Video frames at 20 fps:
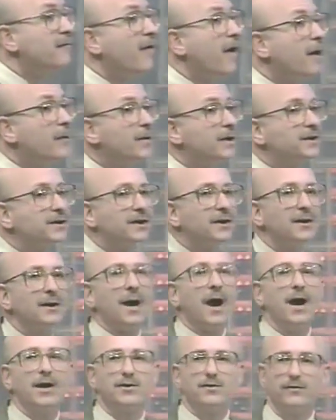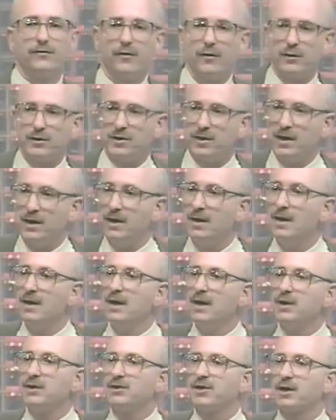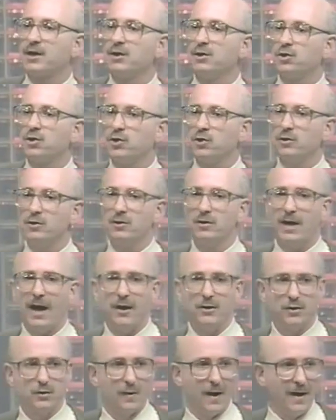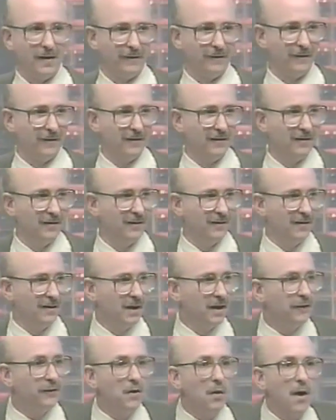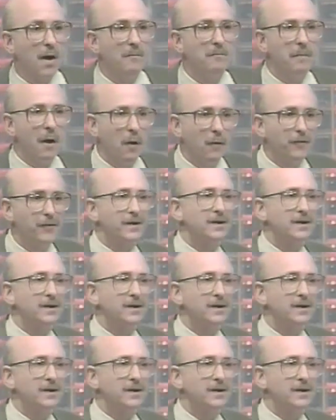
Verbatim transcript: our risk controversy is the concerned housewife. And if you are both a